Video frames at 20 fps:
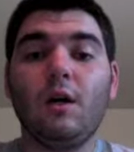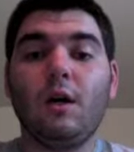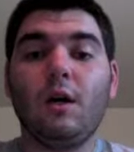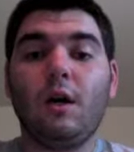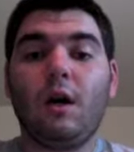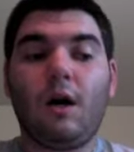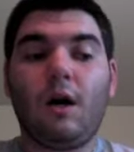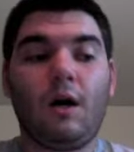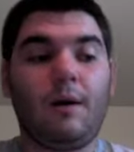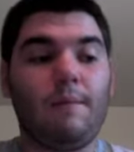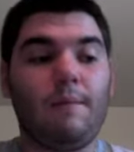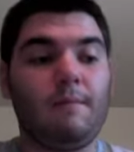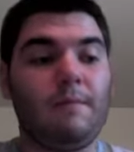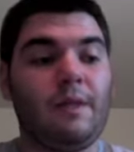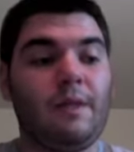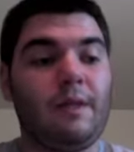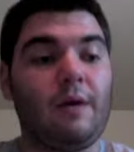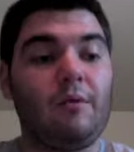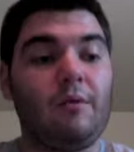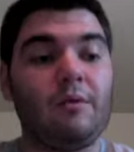
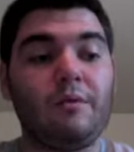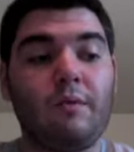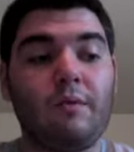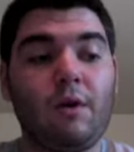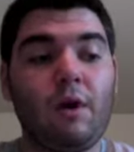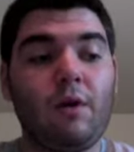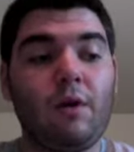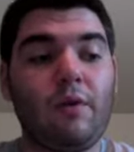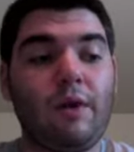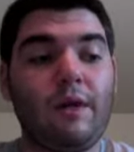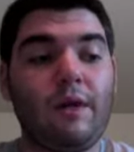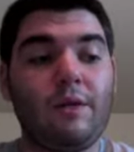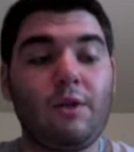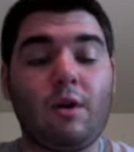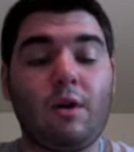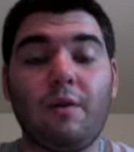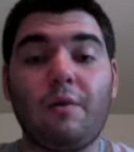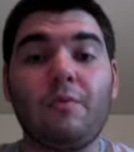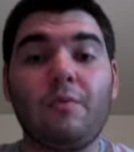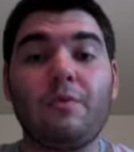And that was for heart rate. His
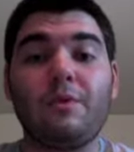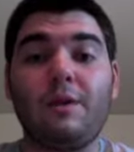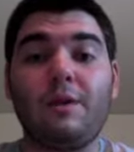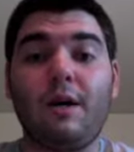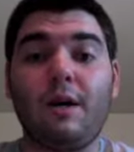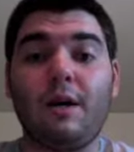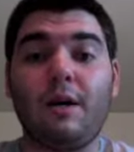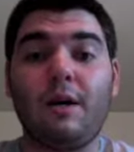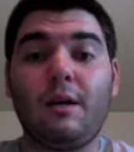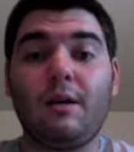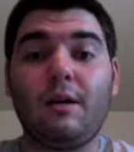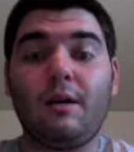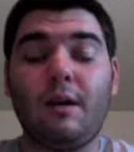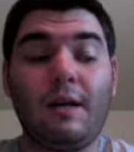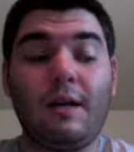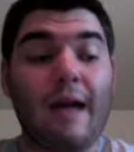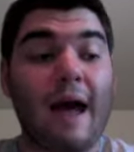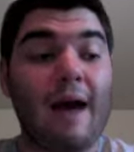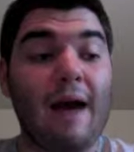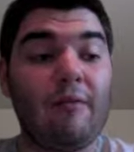heart rate was an
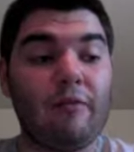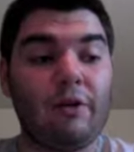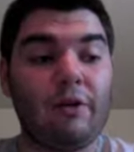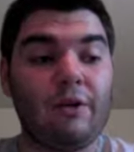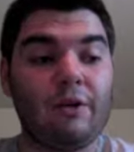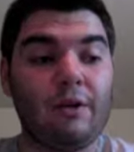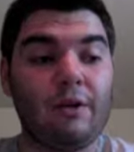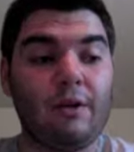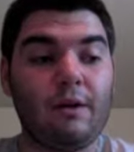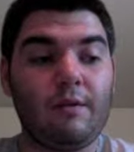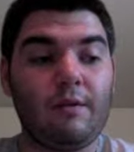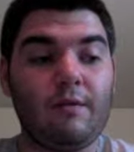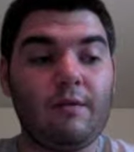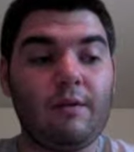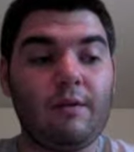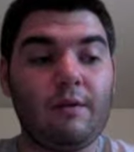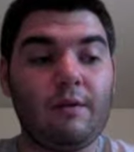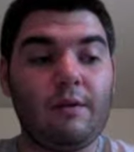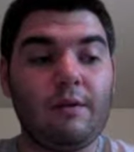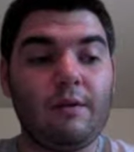average of
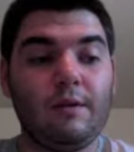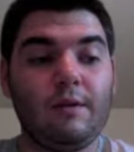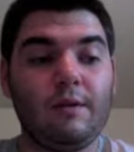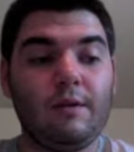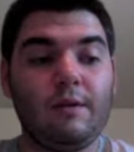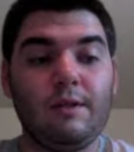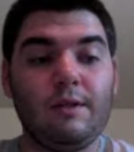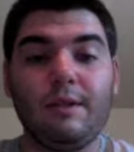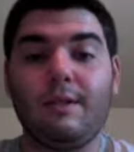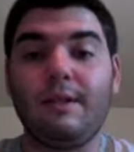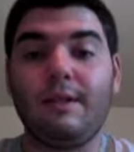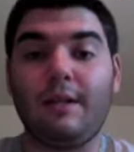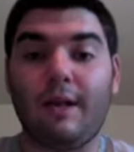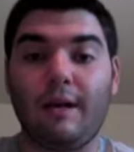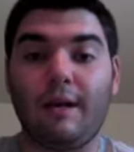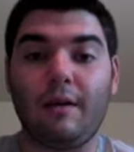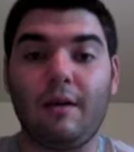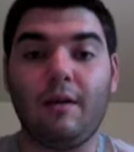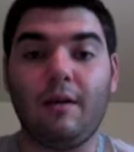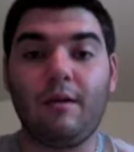
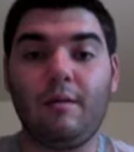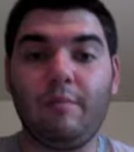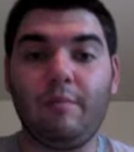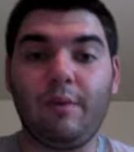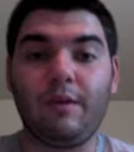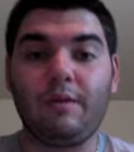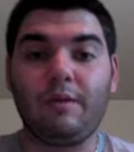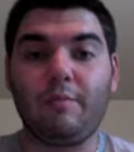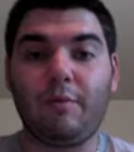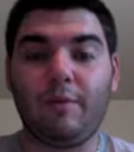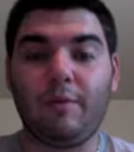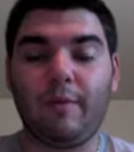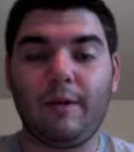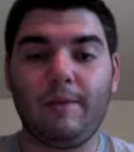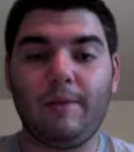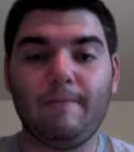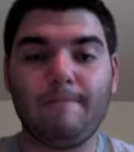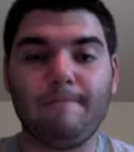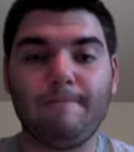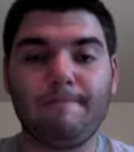69 beats per minute.
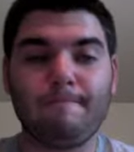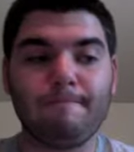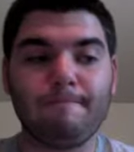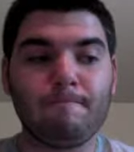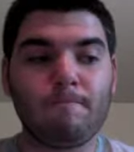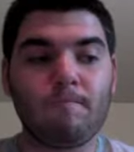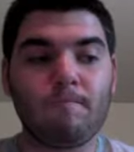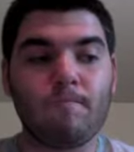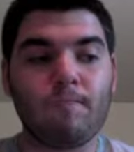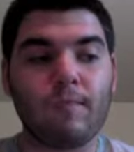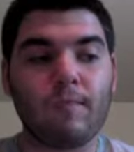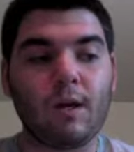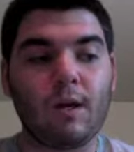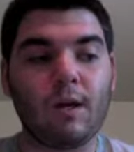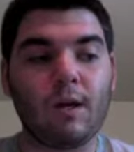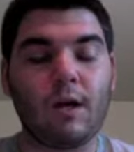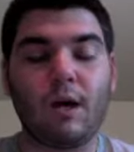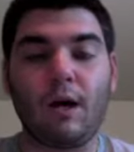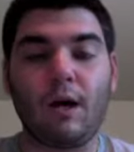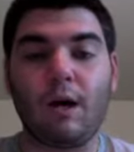
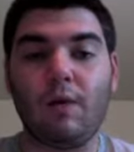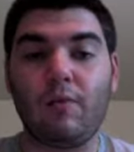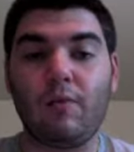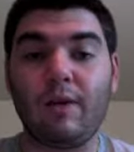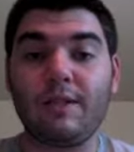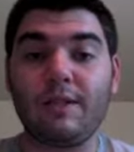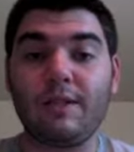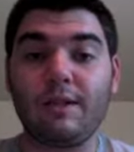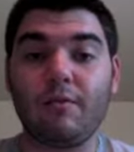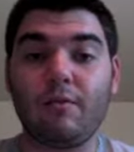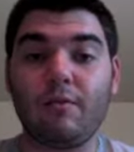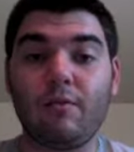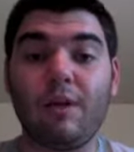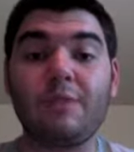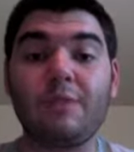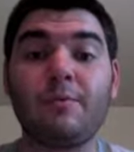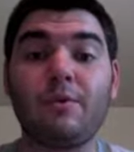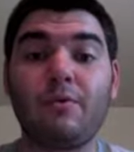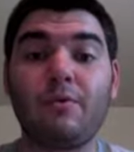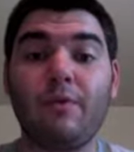Resting
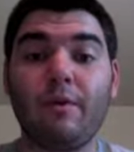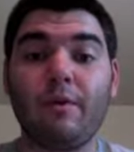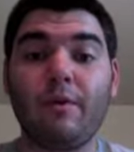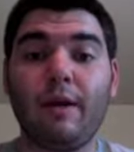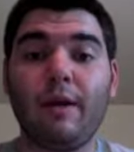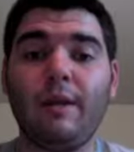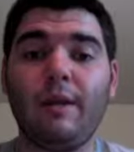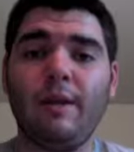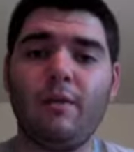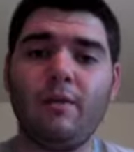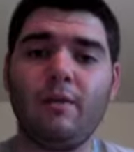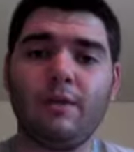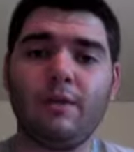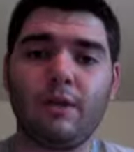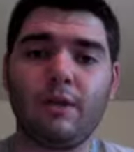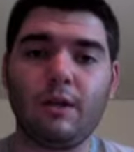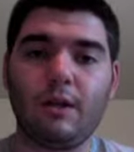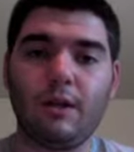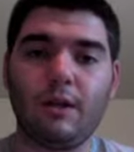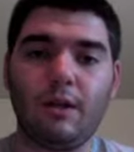respiratory rate, there was
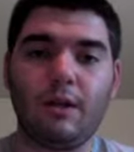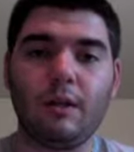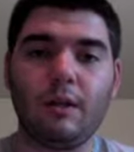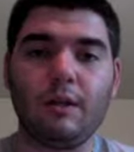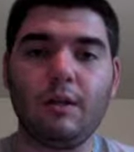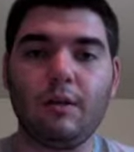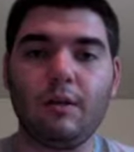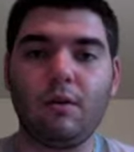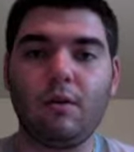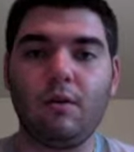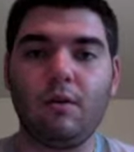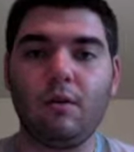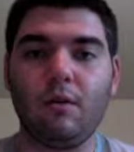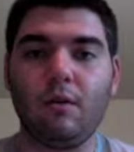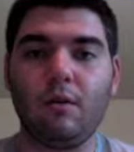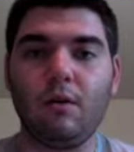a little